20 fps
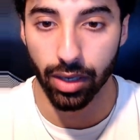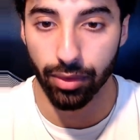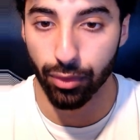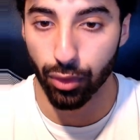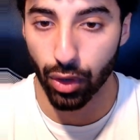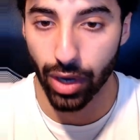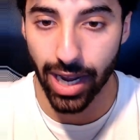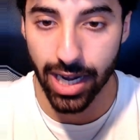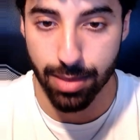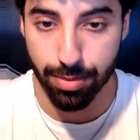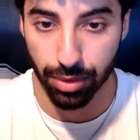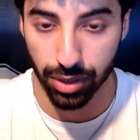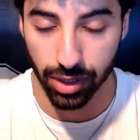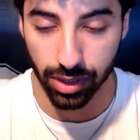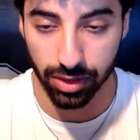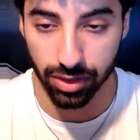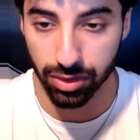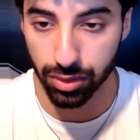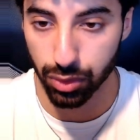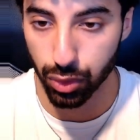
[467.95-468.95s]
For any
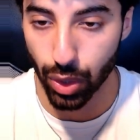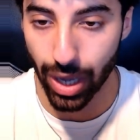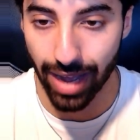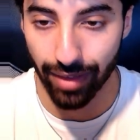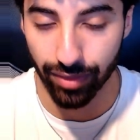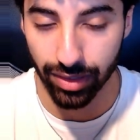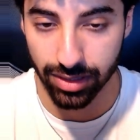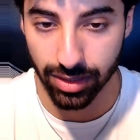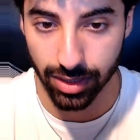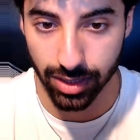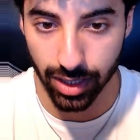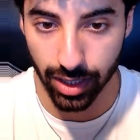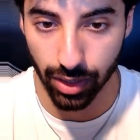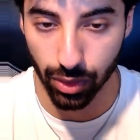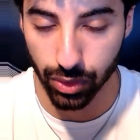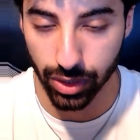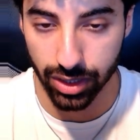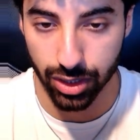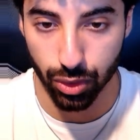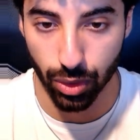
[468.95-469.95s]
product you have a
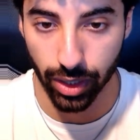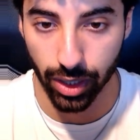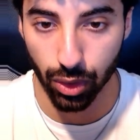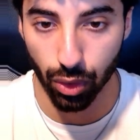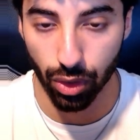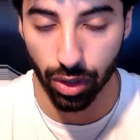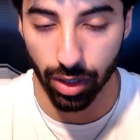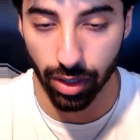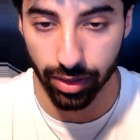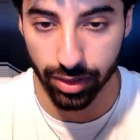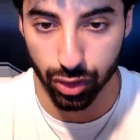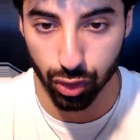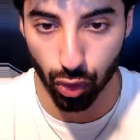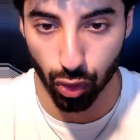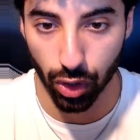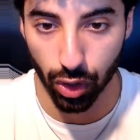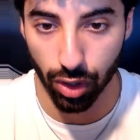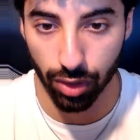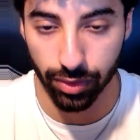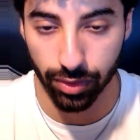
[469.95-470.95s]
sale that's running or a
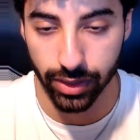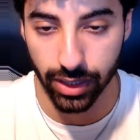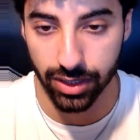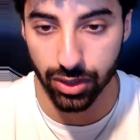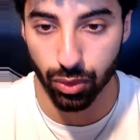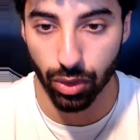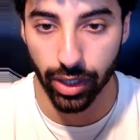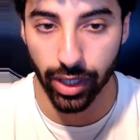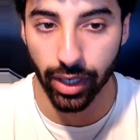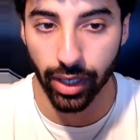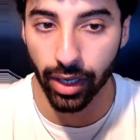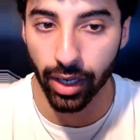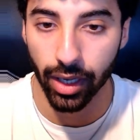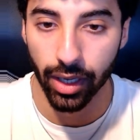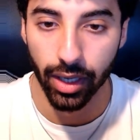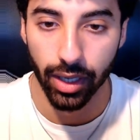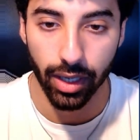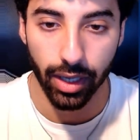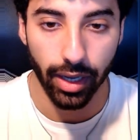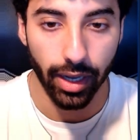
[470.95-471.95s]
strong offer that's running,
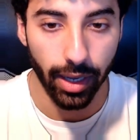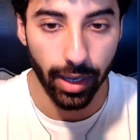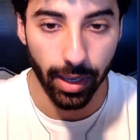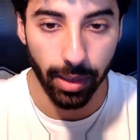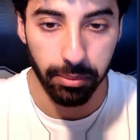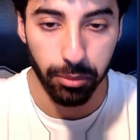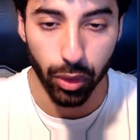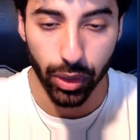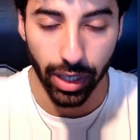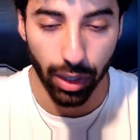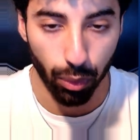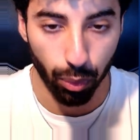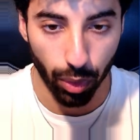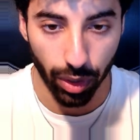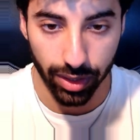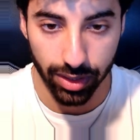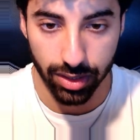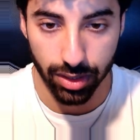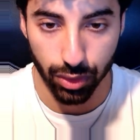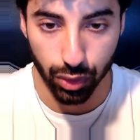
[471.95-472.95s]
you can
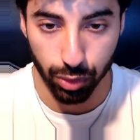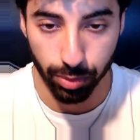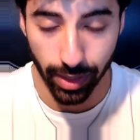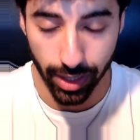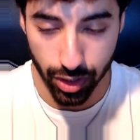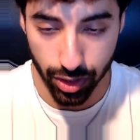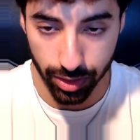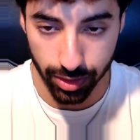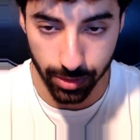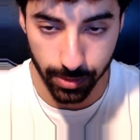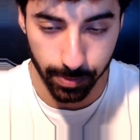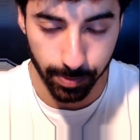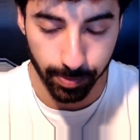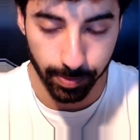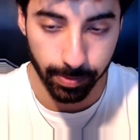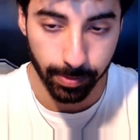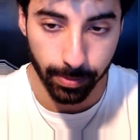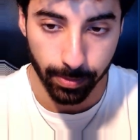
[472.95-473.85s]
run sales pages.